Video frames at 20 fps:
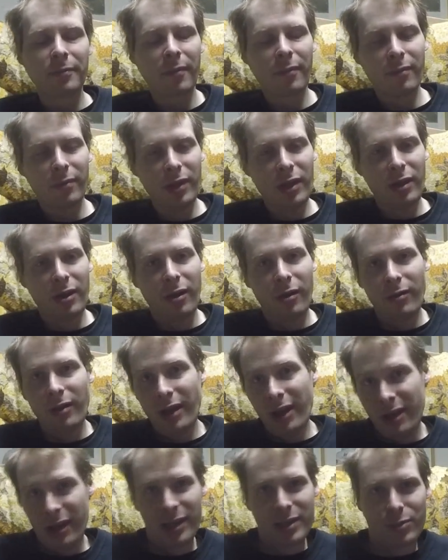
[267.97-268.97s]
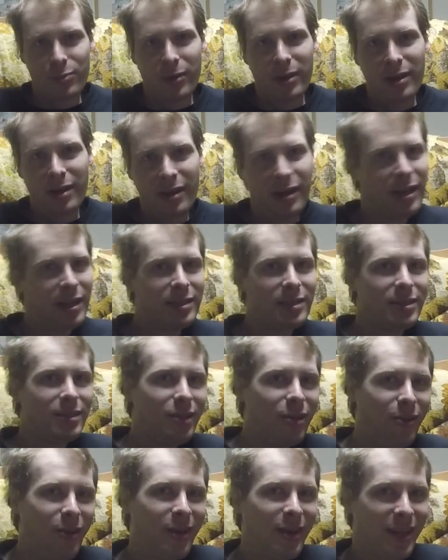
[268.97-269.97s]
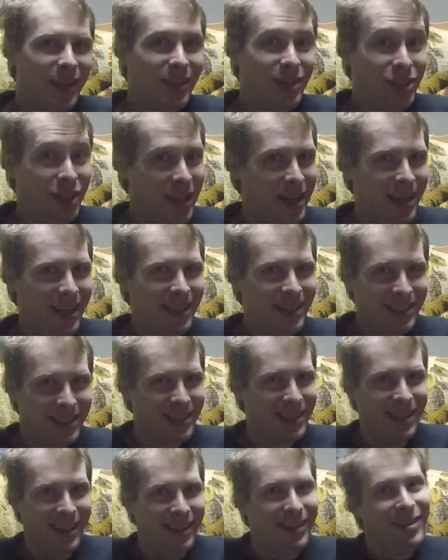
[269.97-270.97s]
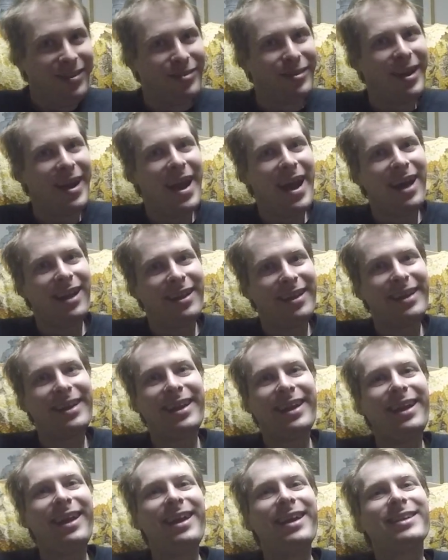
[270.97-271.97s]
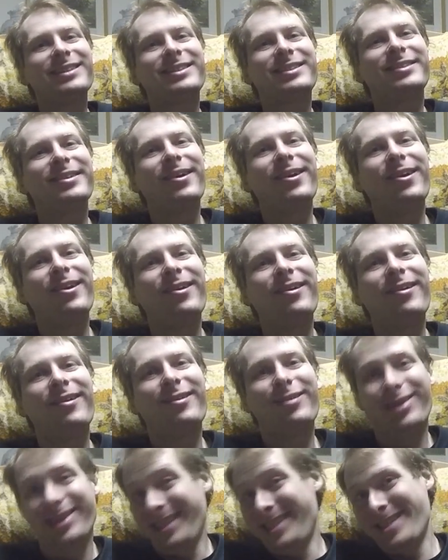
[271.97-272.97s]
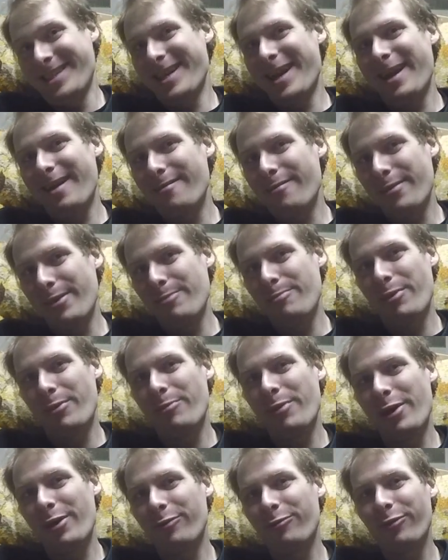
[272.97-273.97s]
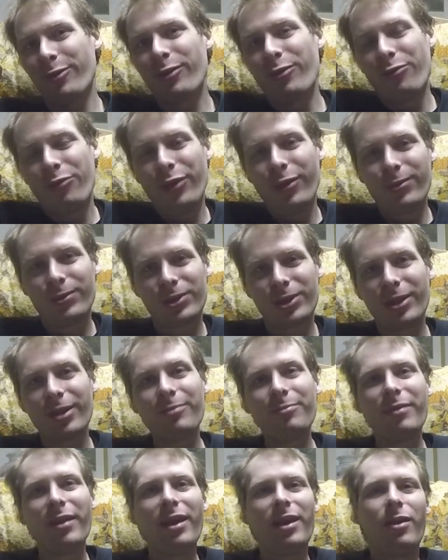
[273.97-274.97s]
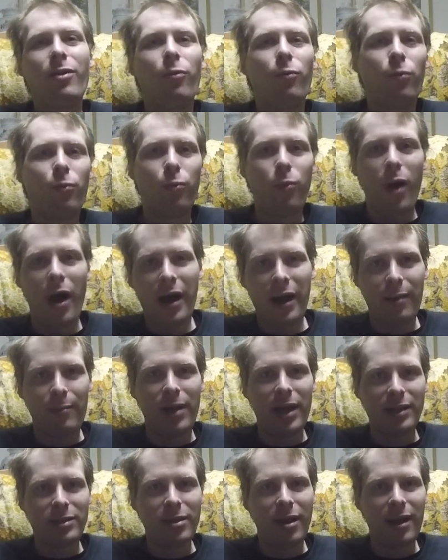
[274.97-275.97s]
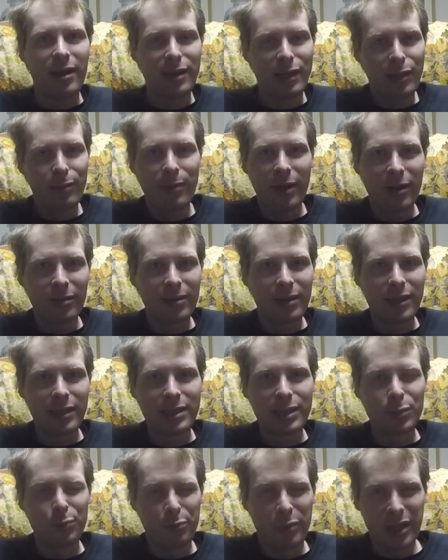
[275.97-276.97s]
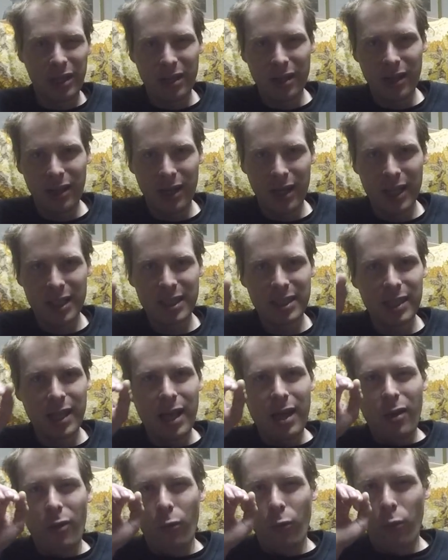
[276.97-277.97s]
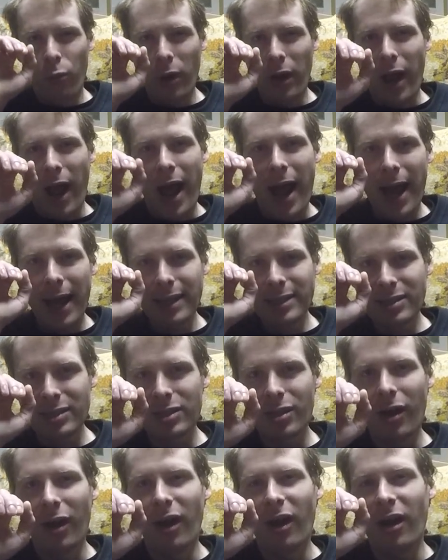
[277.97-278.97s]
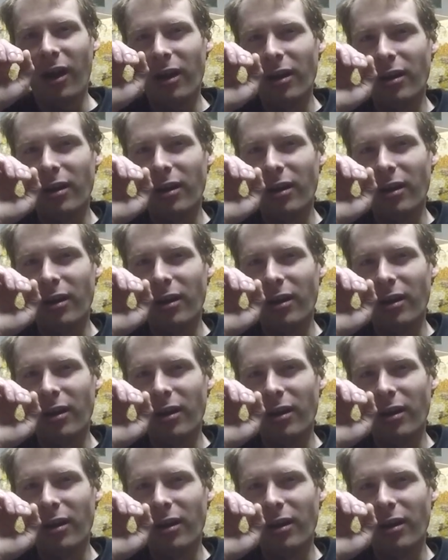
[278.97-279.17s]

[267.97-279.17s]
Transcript: it is what it is. No one can change reality, so you gotta be prepared for the future. Why am I talking about this? Because what I saw,